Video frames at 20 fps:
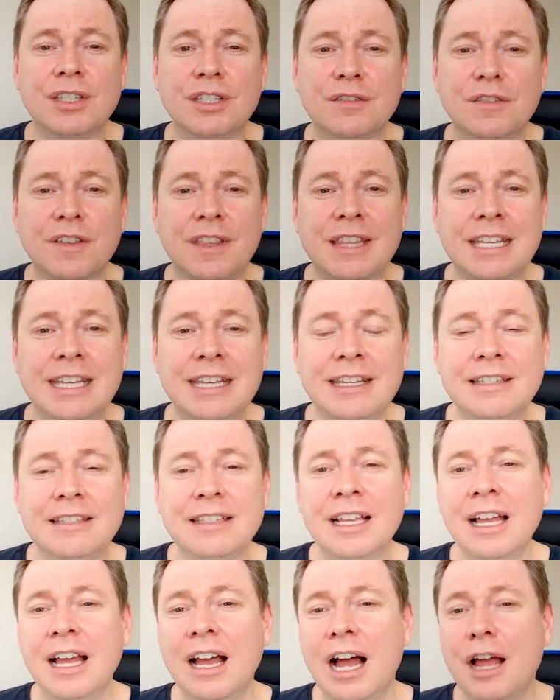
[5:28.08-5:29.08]
for
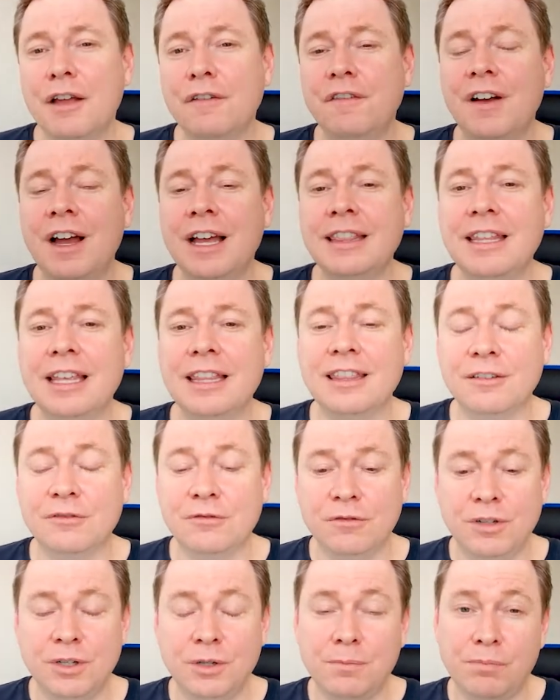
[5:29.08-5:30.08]
these, I find that the
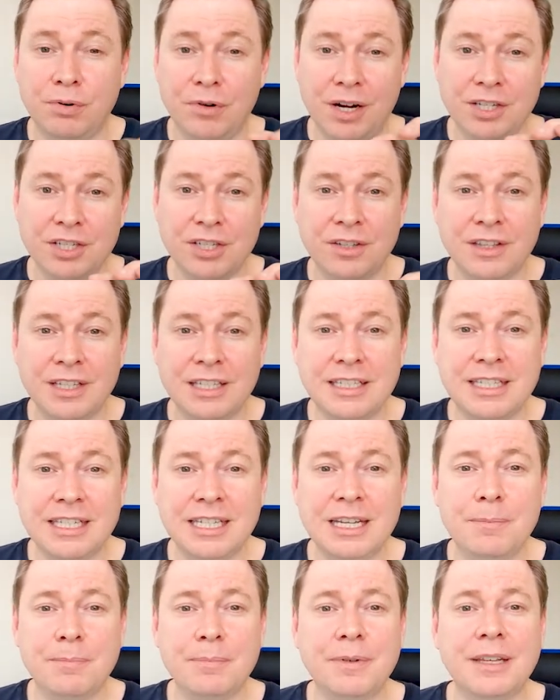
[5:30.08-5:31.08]
real brush on the
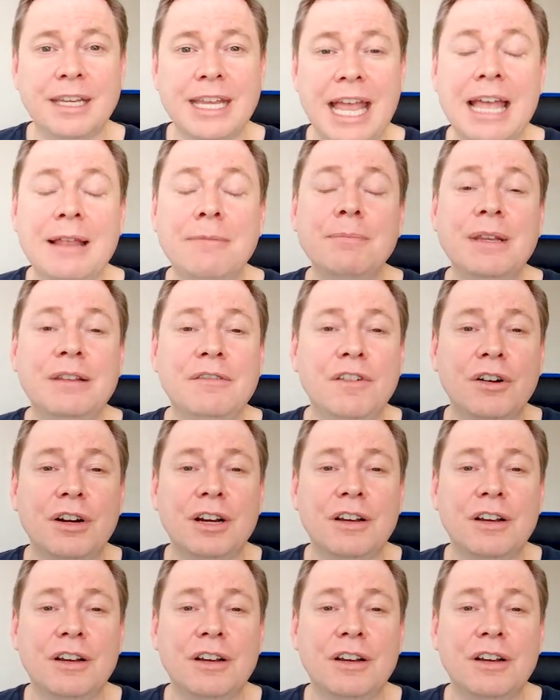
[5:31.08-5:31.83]
tip can be very